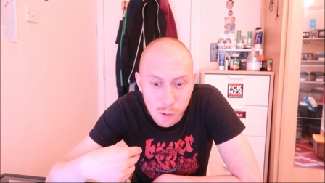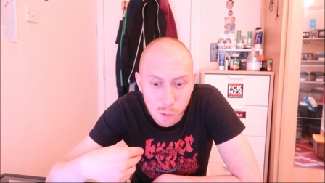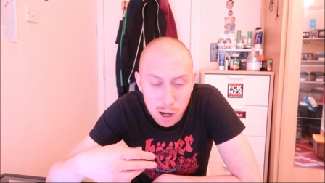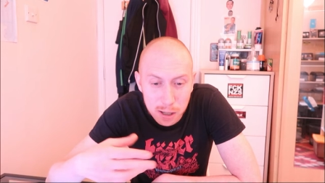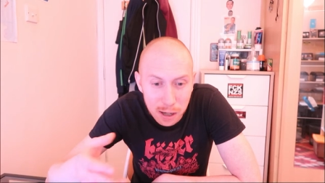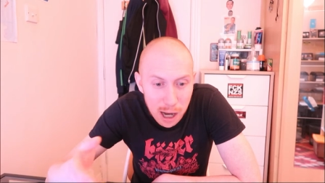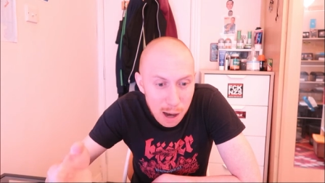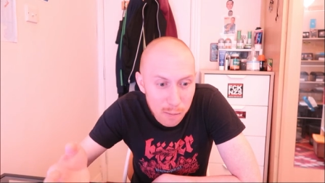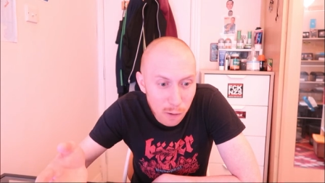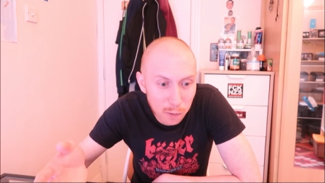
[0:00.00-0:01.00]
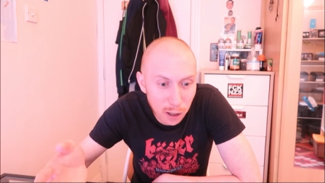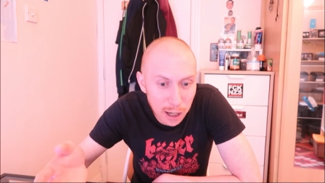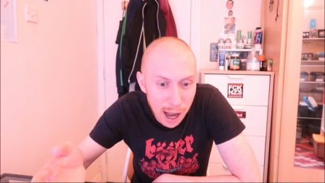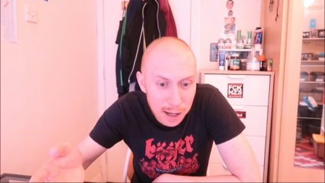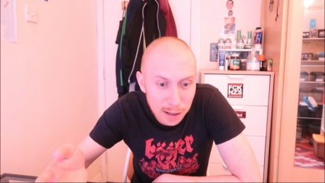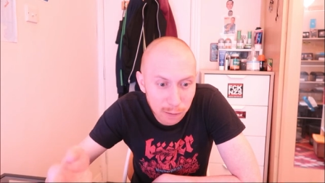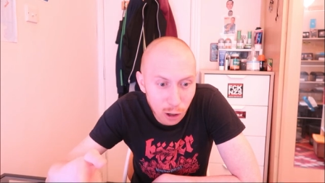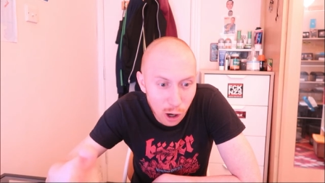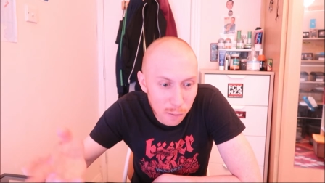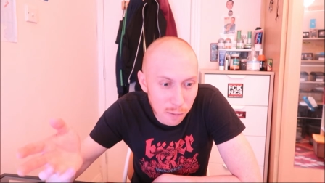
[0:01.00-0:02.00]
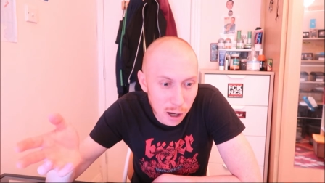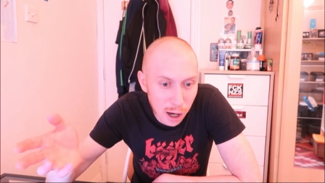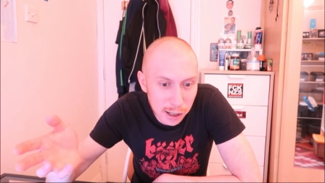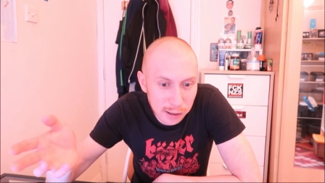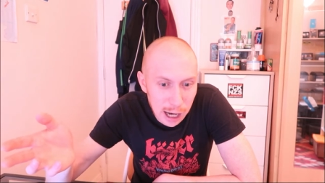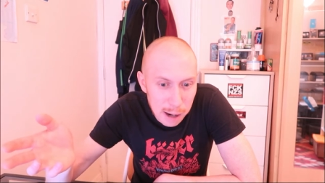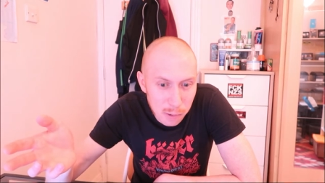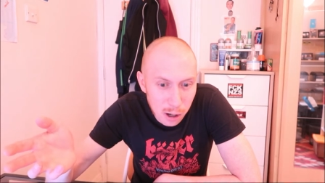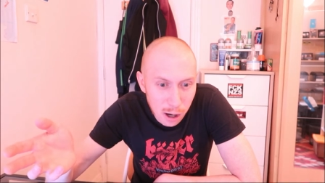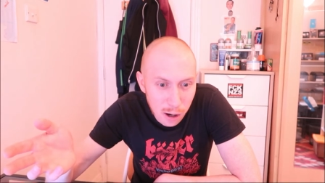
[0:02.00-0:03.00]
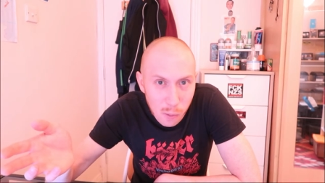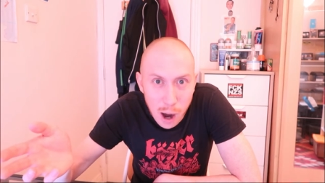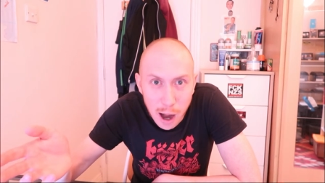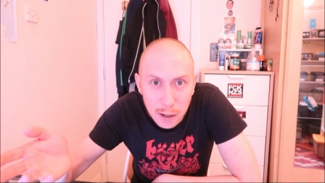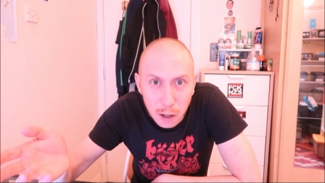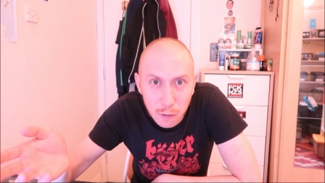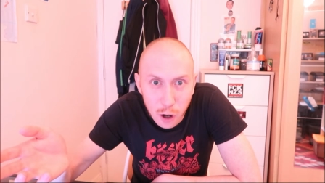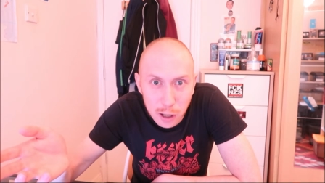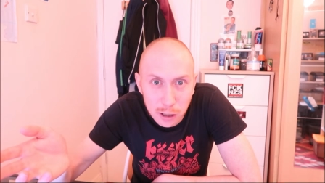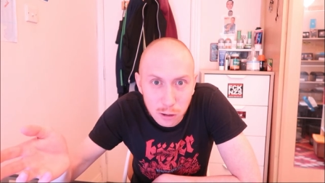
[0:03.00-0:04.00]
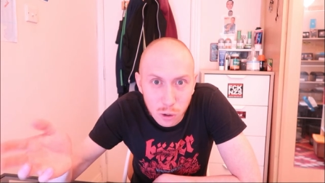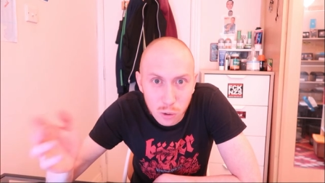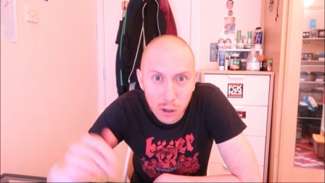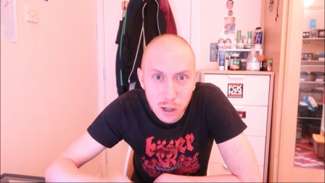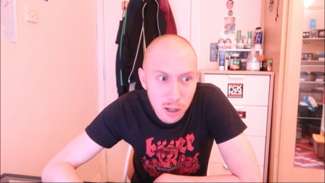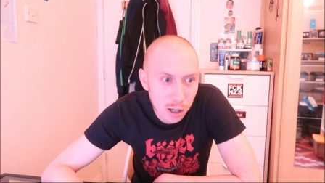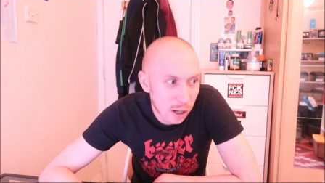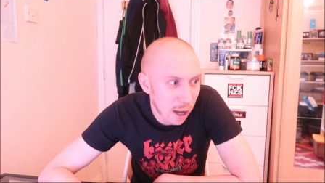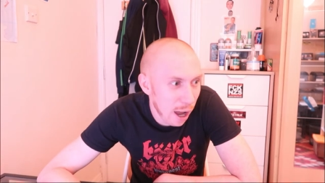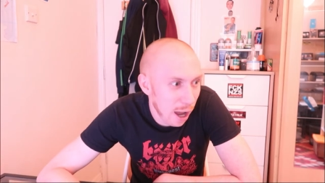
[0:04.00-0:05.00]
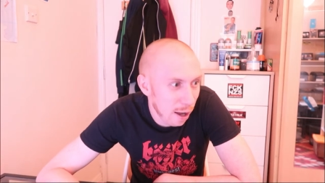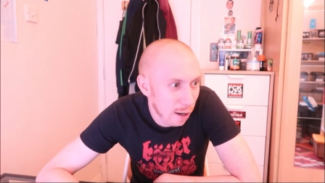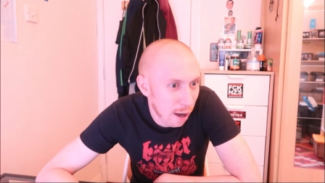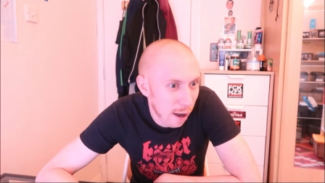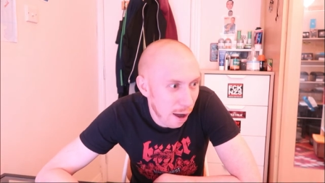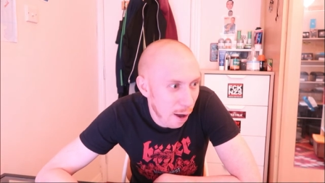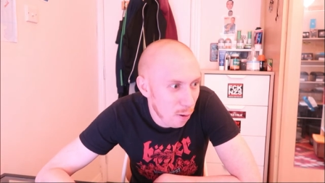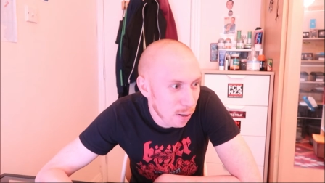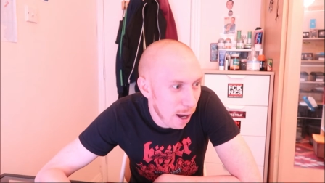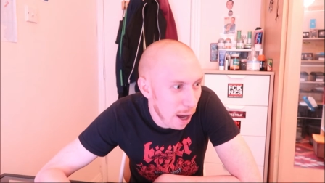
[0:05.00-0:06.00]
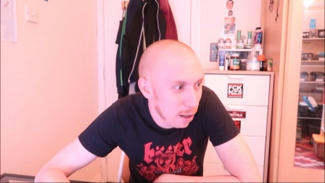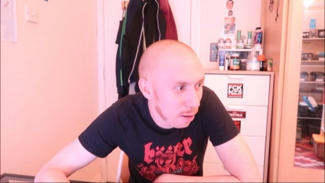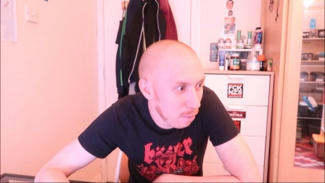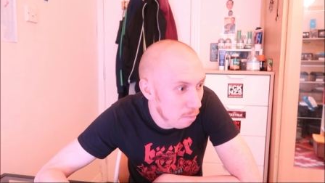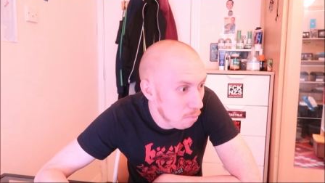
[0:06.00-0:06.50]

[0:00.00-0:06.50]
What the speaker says: what's the name of the guest from table 142? And I was like,